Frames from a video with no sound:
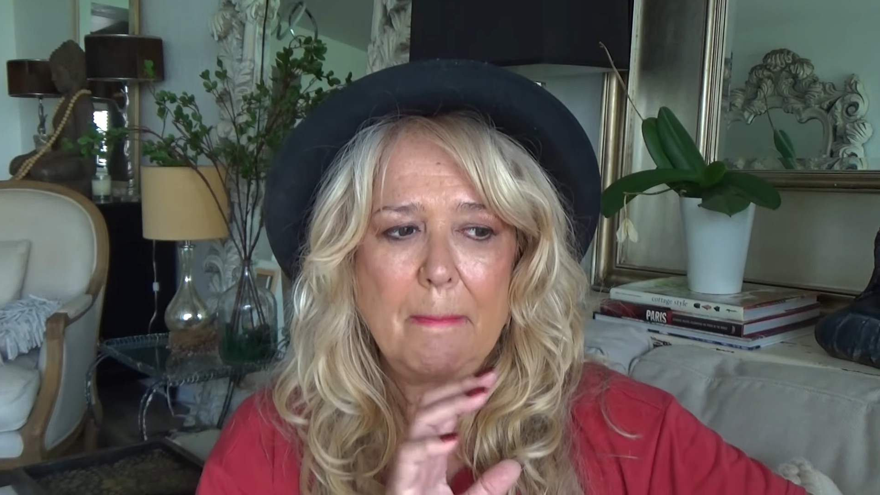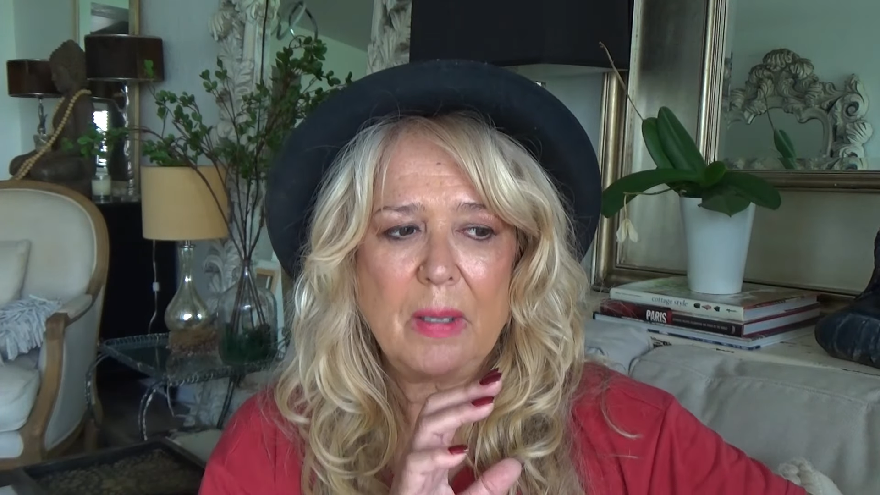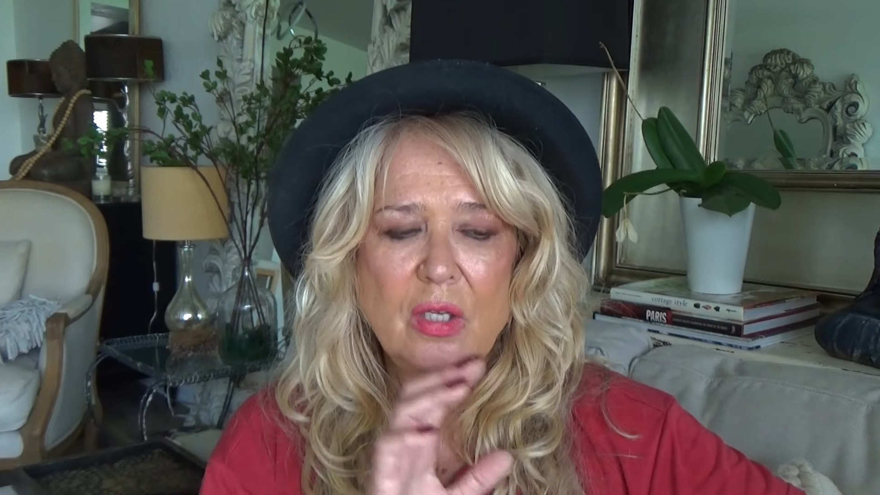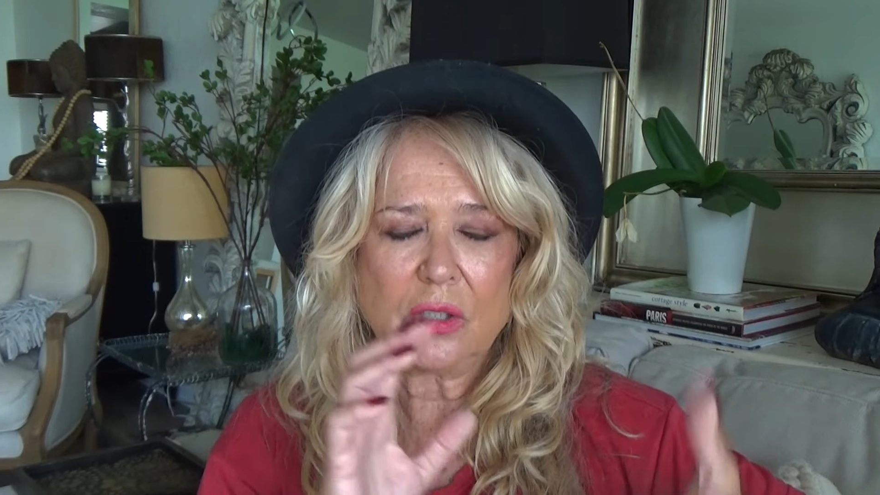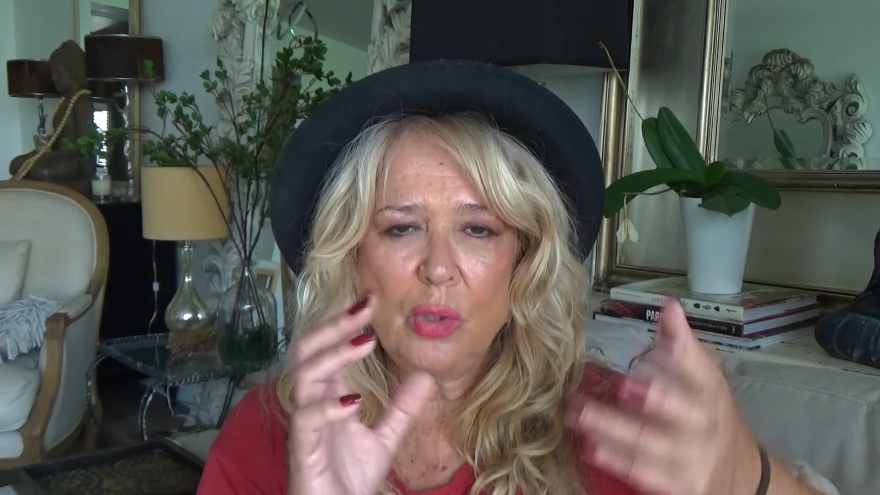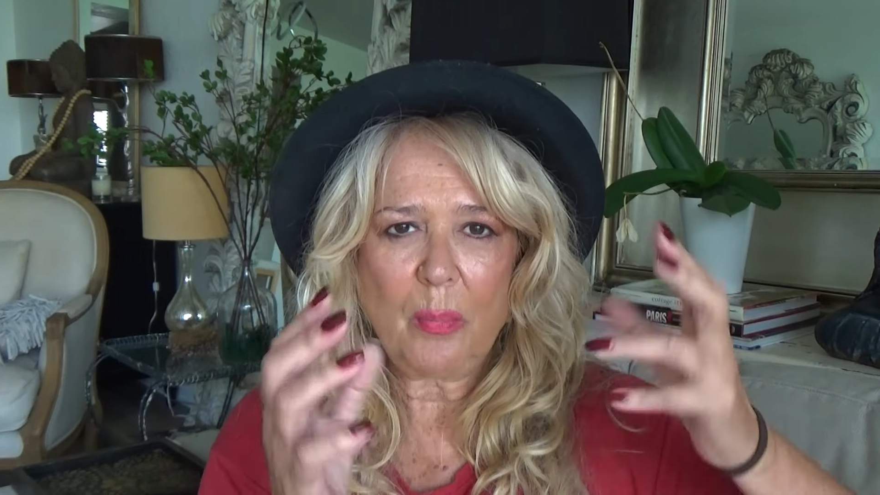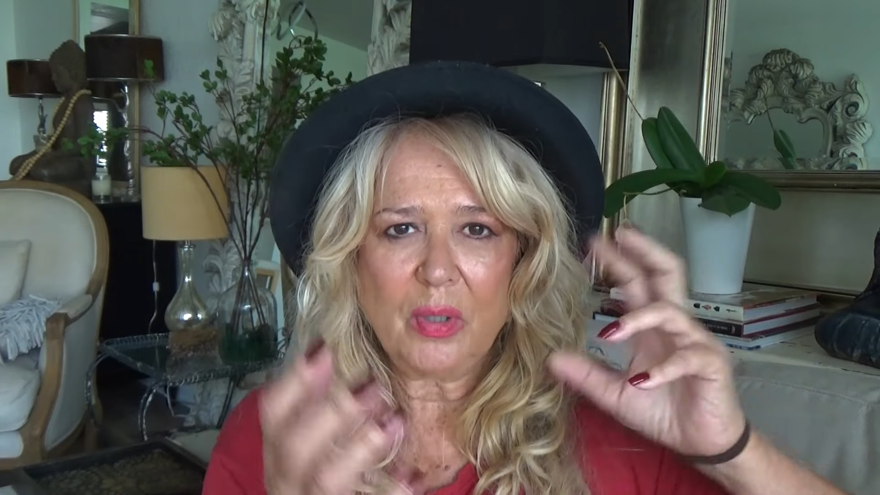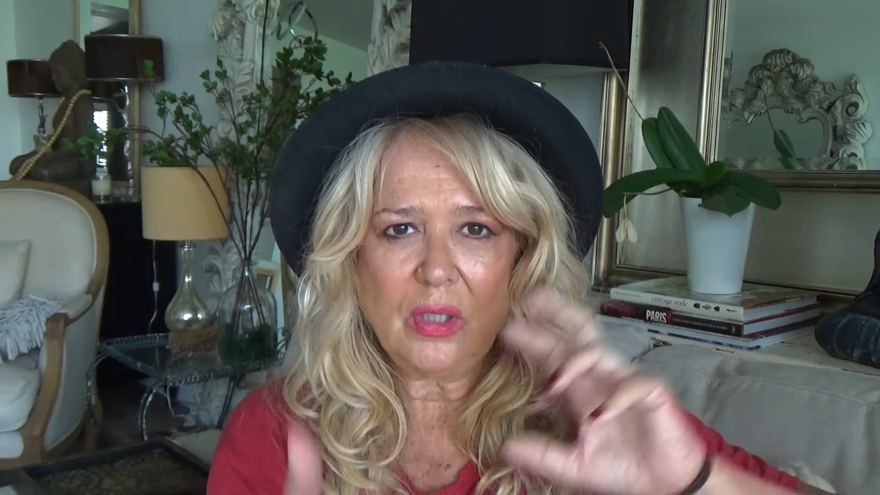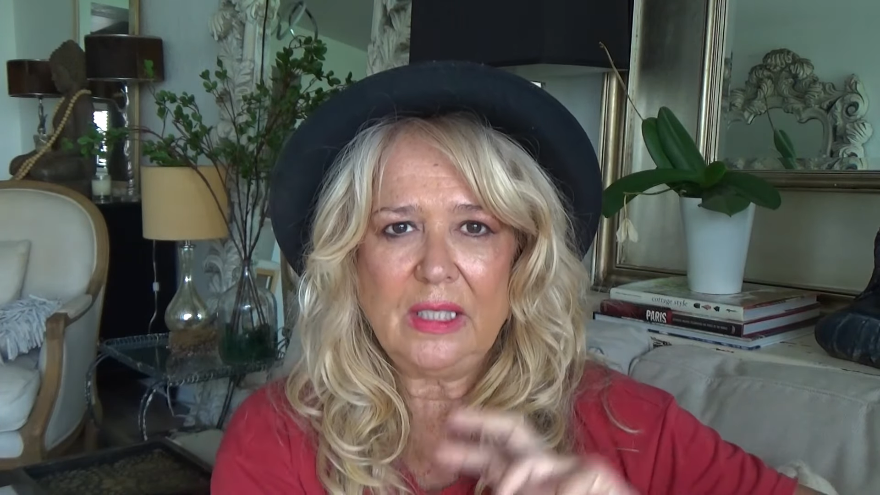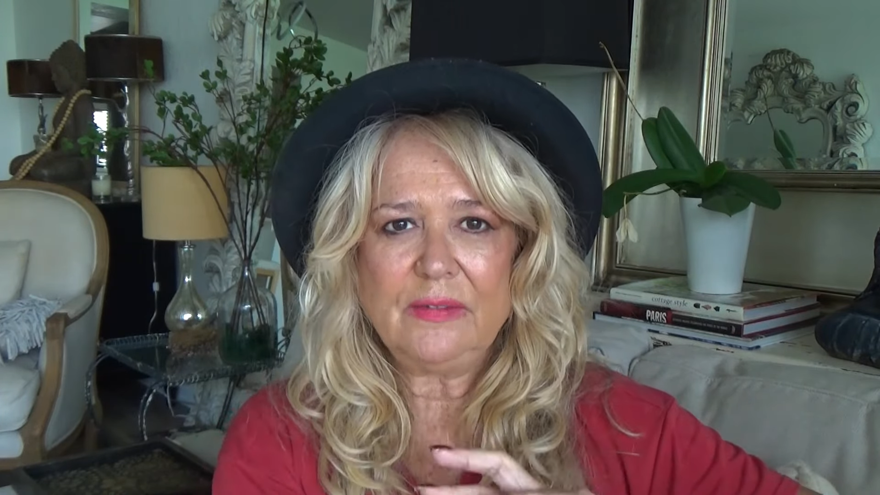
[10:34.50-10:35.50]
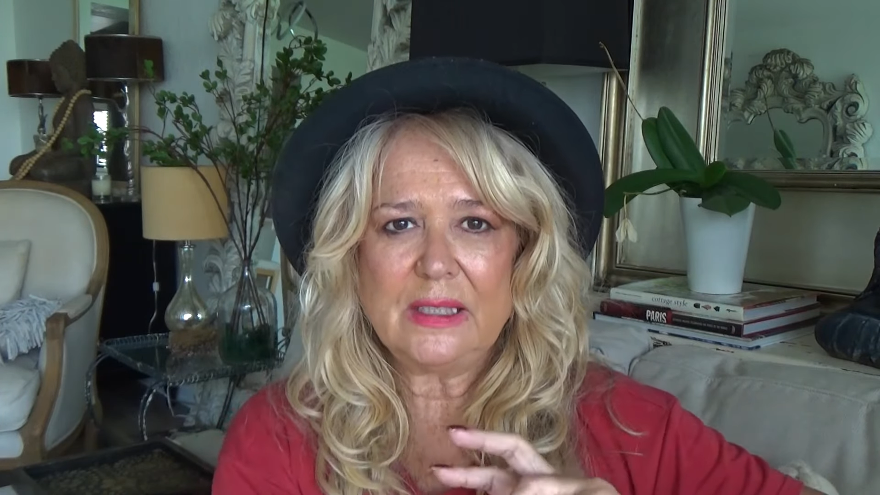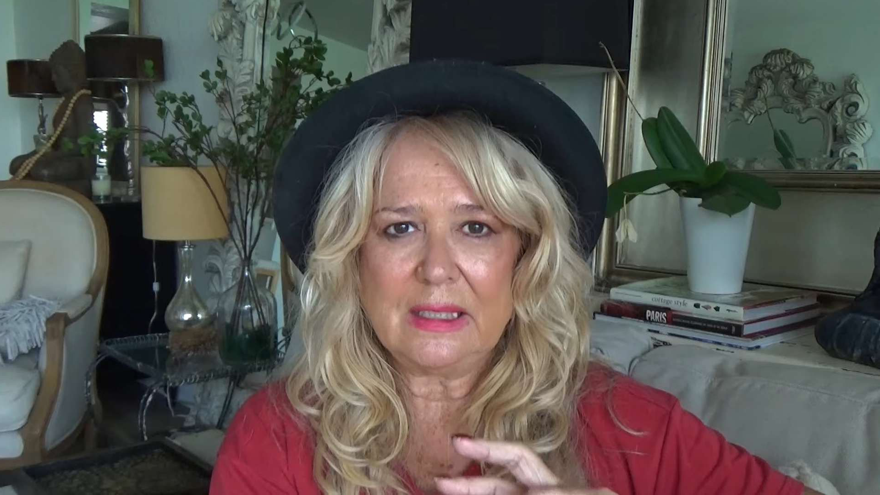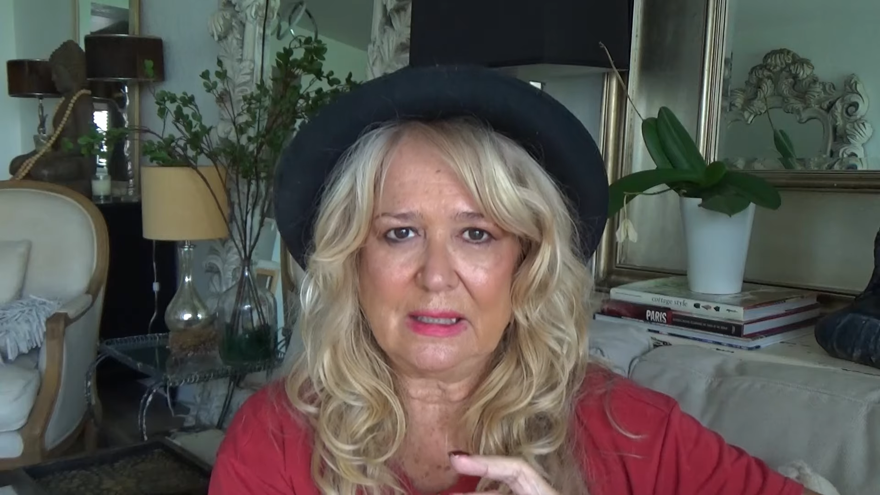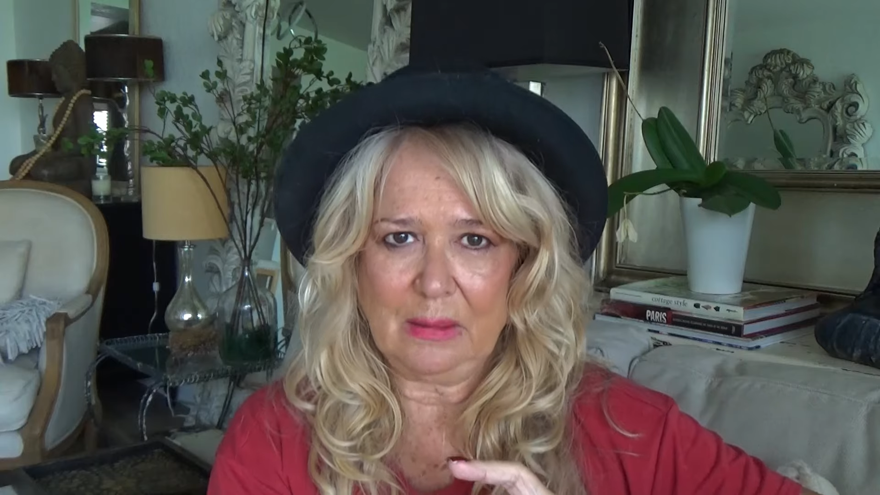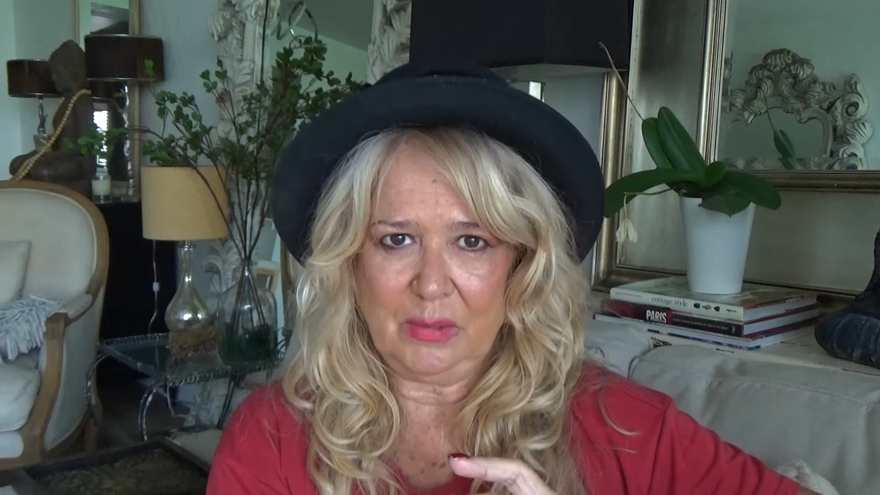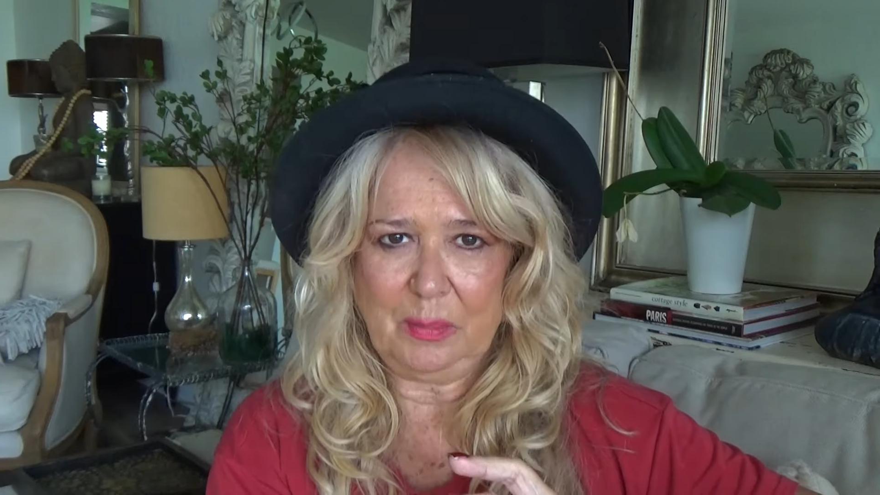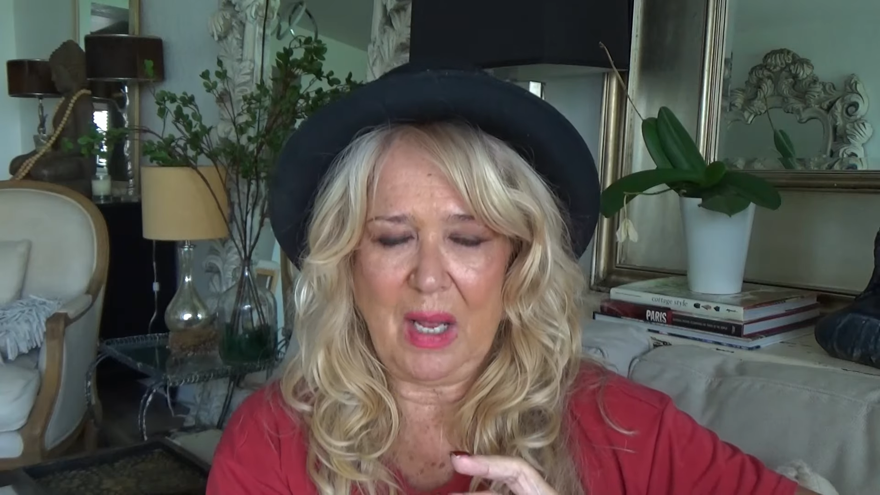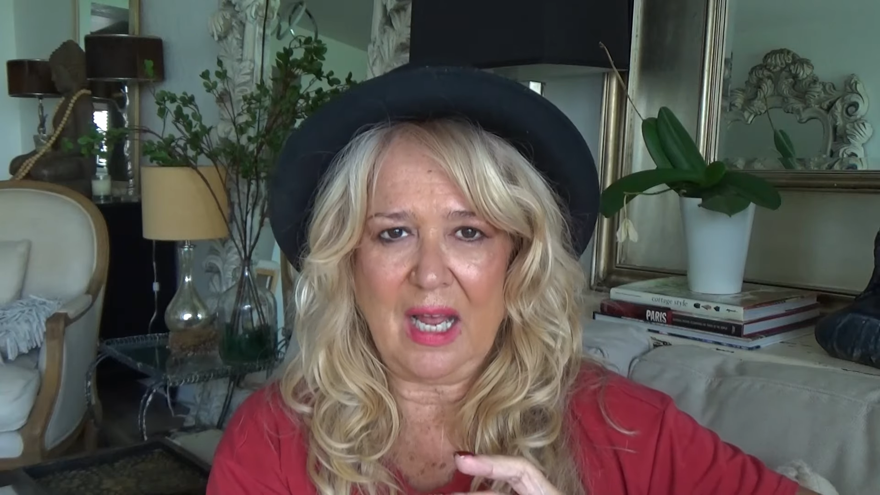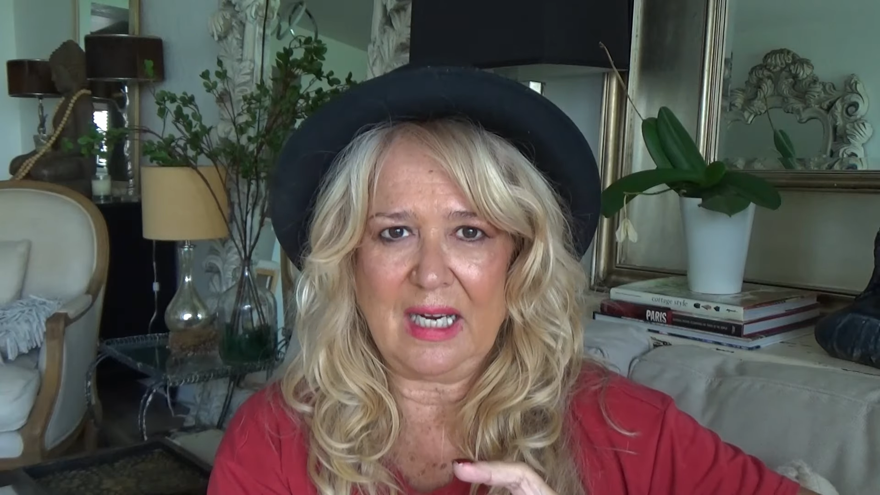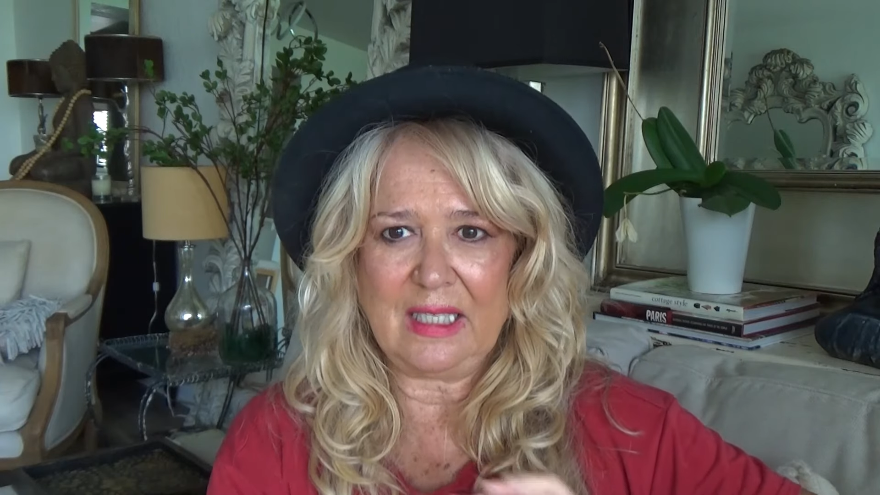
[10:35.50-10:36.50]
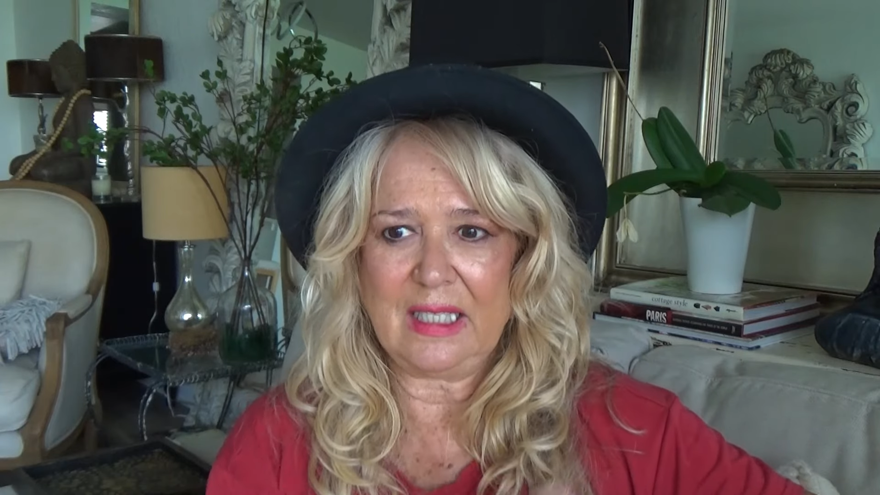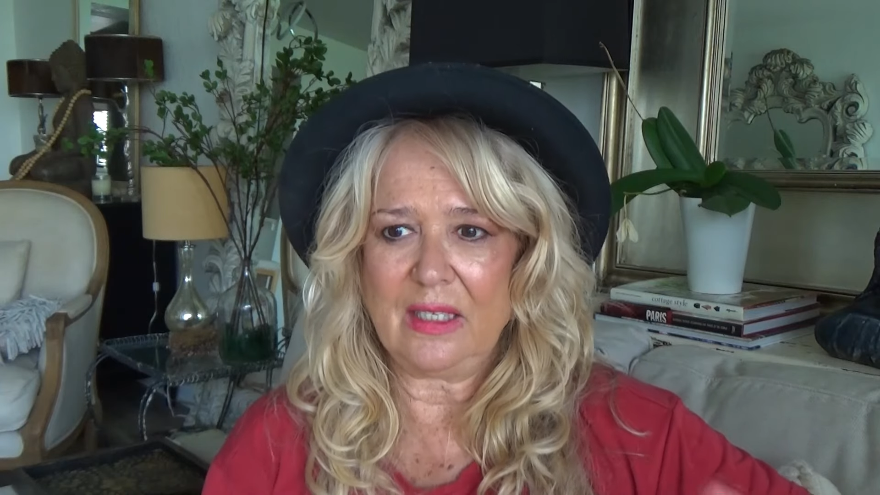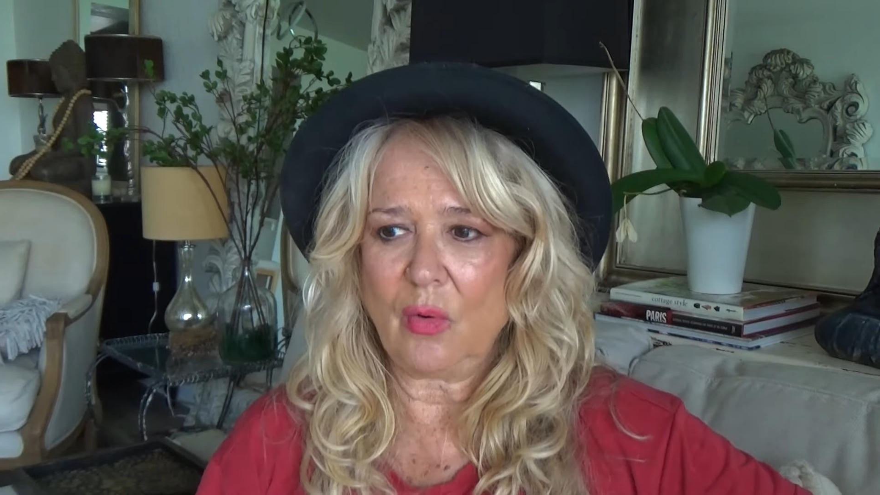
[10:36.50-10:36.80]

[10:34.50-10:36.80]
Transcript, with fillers: But there's no belief systems behind it